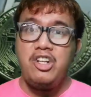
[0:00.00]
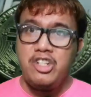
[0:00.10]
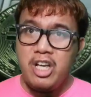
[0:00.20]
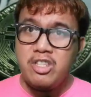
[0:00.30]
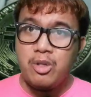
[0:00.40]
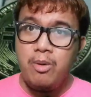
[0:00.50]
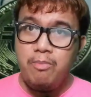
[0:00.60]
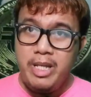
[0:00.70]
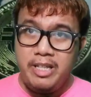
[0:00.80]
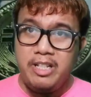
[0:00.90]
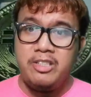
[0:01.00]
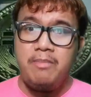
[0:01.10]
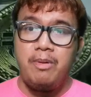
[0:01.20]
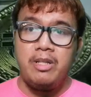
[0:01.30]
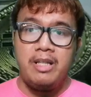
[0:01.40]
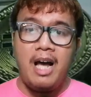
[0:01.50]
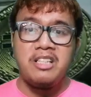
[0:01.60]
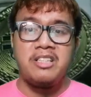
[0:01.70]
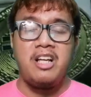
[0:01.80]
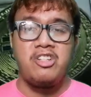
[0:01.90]
in just completing simple
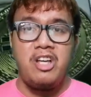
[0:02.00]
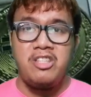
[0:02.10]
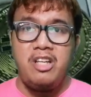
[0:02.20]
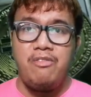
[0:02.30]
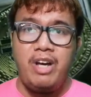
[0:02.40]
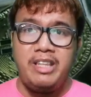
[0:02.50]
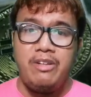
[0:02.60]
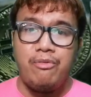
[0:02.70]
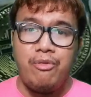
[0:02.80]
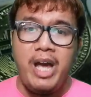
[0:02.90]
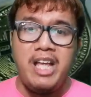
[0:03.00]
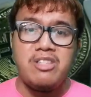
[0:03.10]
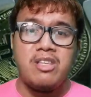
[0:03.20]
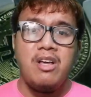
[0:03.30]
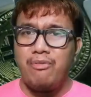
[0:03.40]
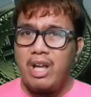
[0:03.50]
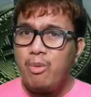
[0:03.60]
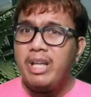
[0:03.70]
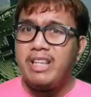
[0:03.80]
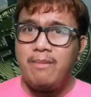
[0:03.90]
tasks such as inviting friends,
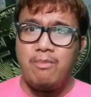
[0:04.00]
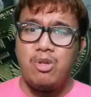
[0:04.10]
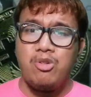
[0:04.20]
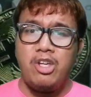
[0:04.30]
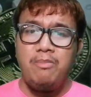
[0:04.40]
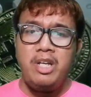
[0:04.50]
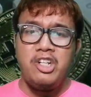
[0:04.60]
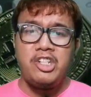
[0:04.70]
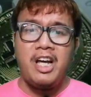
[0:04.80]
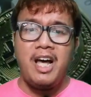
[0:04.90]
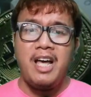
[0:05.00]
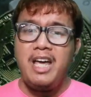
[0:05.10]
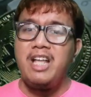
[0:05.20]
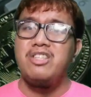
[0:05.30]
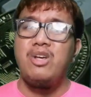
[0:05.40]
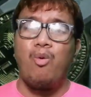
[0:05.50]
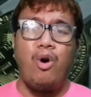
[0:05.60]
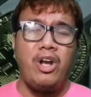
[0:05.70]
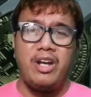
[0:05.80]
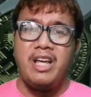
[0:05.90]
following them on social media, and so
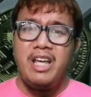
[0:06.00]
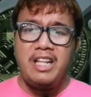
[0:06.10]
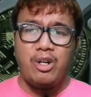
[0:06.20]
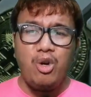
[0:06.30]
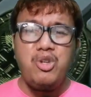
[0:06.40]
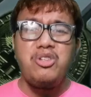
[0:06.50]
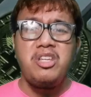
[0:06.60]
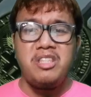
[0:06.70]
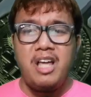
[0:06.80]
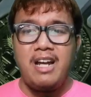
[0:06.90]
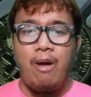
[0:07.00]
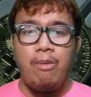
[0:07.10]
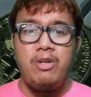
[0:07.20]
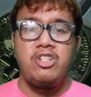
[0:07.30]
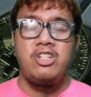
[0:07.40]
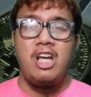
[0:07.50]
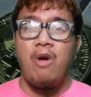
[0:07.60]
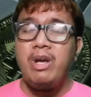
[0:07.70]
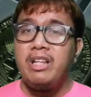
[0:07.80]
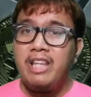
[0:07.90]
on. And the good news is that I will be
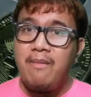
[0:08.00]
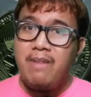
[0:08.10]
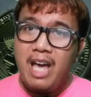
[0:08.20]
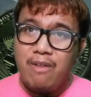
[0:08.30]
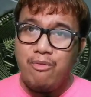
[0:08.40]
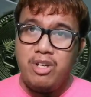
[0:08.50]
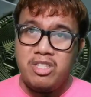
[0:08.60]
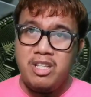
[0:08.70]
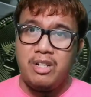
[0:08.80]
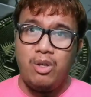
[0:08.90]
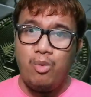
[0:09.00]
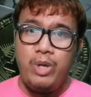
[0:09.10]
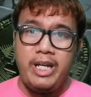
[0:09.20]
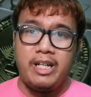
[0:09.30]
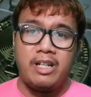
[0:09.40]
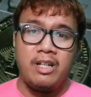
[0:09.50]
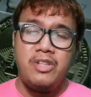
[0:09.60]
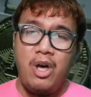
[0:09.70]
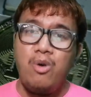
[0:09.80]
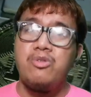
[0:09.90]
sharing them every single week.
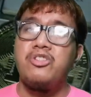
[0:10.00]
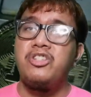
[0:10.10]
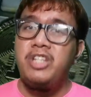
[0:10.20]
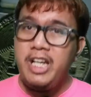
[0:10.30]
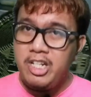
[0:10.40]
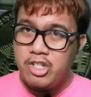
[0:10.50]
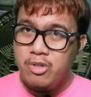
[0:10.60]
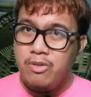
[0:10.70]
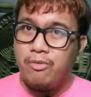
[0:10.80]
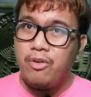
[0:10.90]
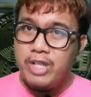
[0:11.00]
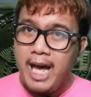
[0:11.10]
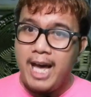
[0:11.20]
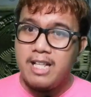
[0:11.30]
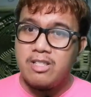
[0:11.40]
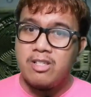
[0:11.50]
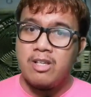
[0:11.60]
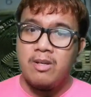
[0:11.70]
So stay tuned for that.